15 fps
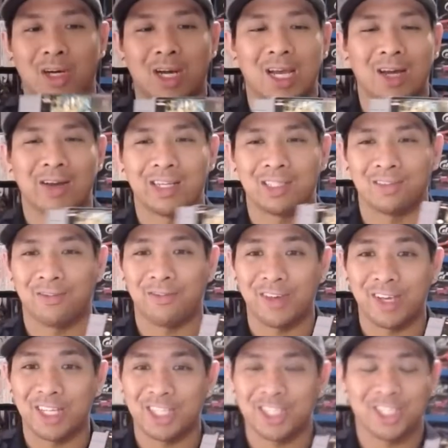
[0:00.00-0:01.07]
out as a
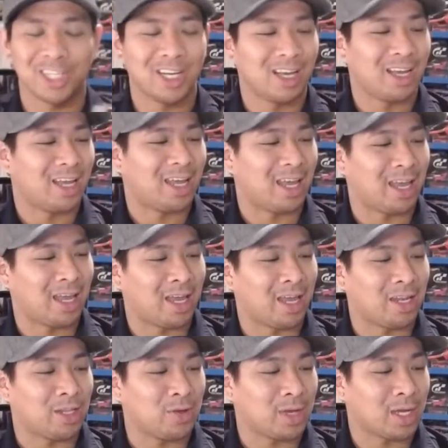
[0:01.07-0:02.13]
fish,
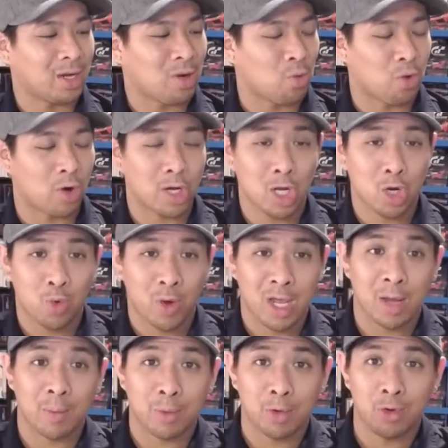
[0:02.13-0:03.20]
and you kind of work your way
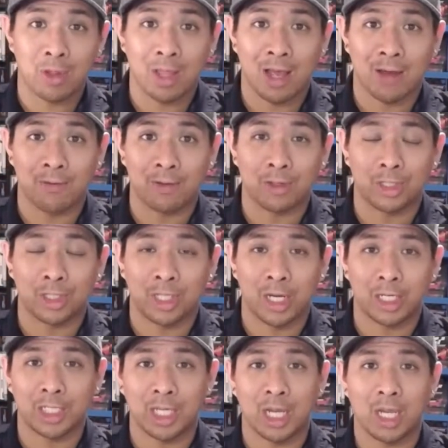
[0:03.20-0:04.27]
up through the
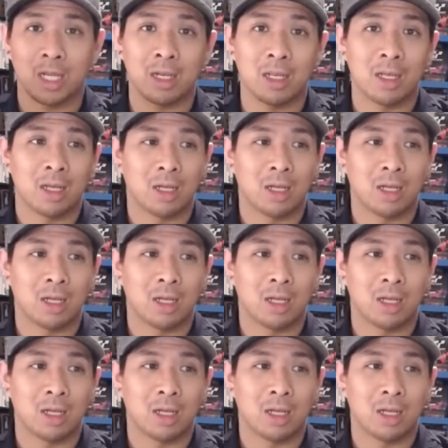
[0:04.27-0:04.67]
evolutionary chain